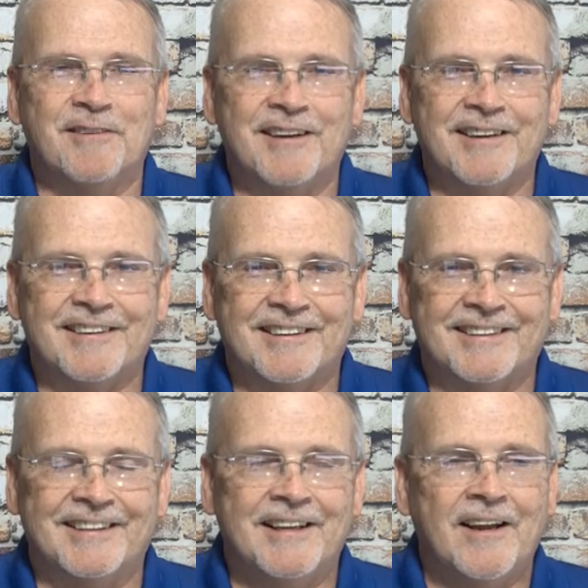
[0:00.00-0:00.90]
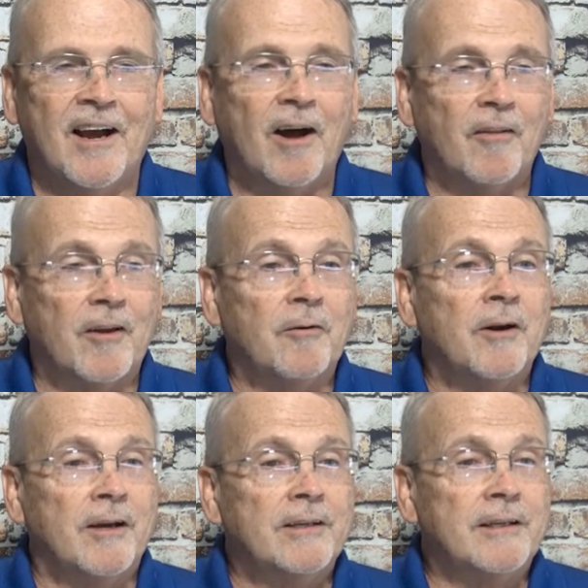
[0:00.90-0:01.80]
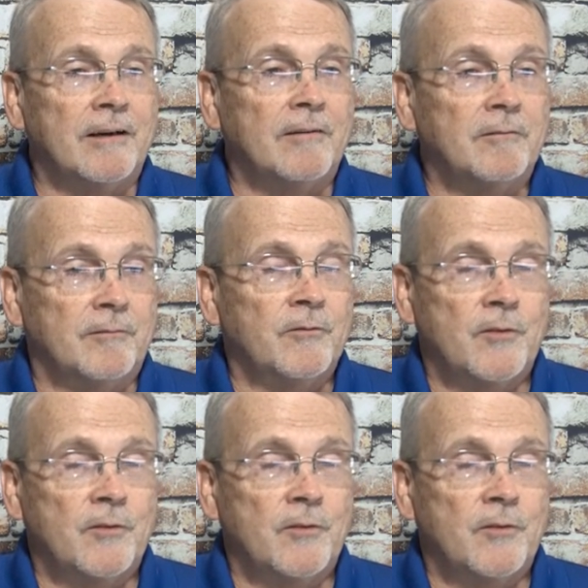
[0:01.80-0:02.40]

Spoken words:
fair. Although, you know,